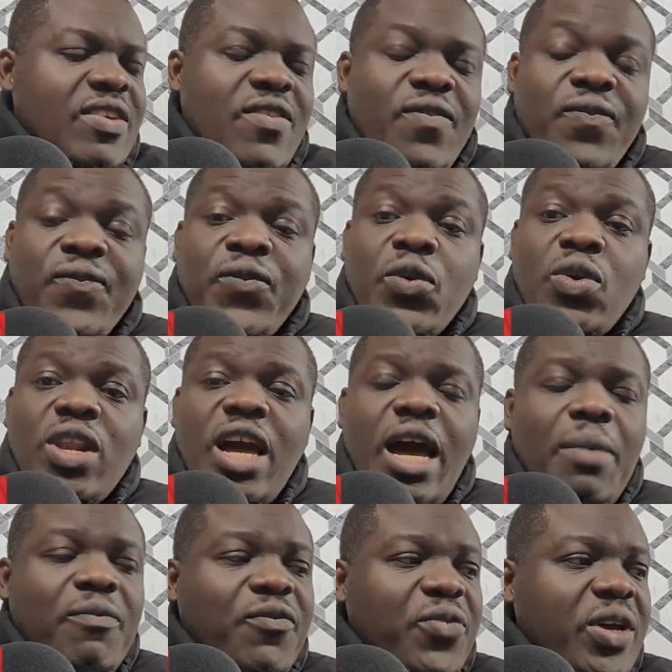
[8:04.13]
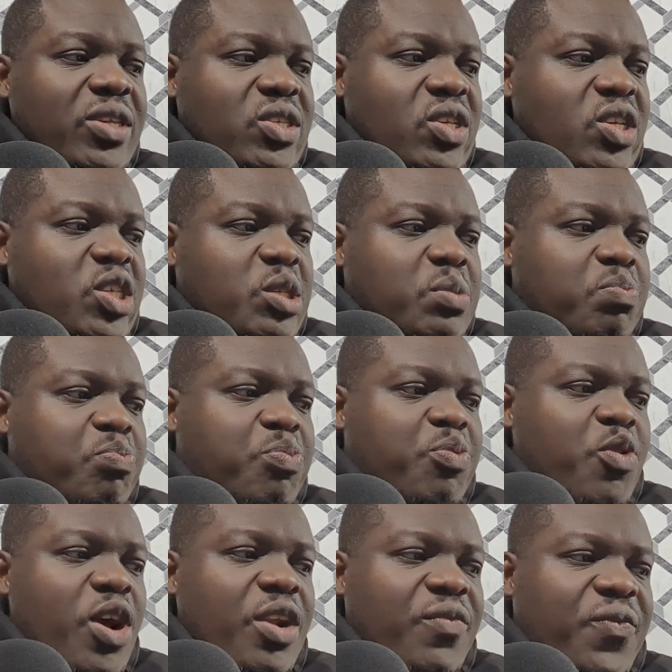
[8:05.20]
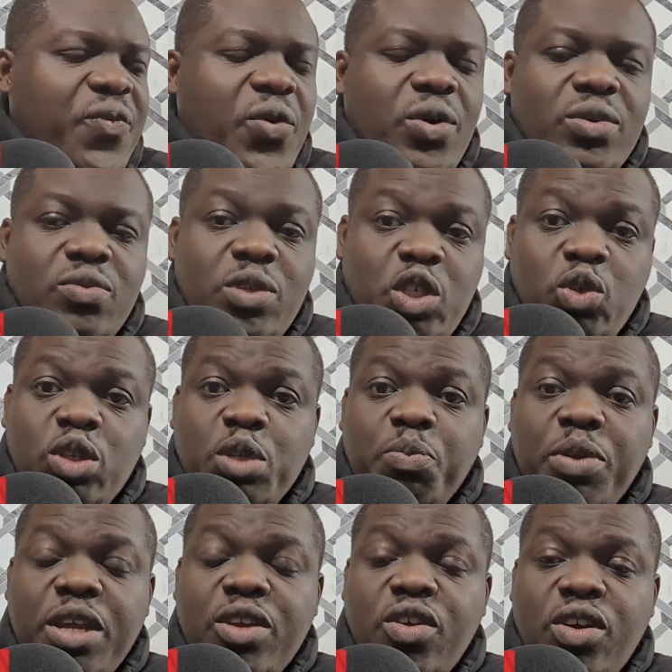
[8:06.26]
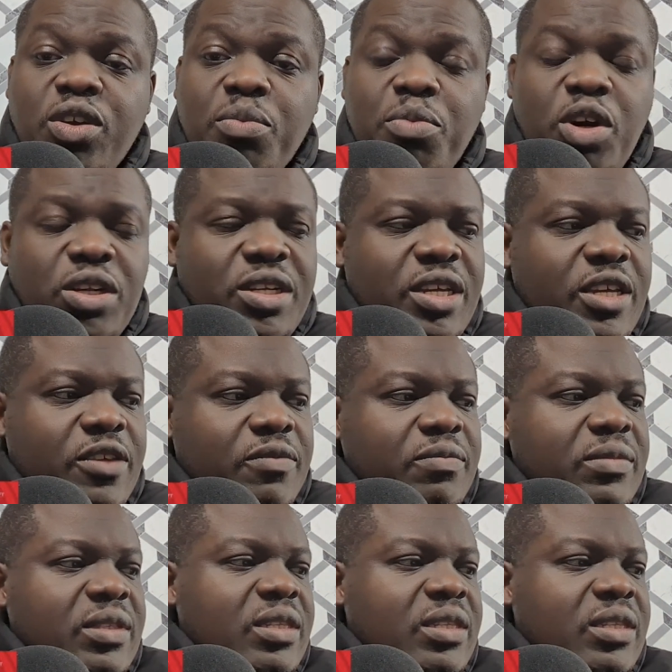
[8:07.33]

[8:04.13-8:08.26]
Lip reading: Fulham versus Brentford, which was played on a Monday.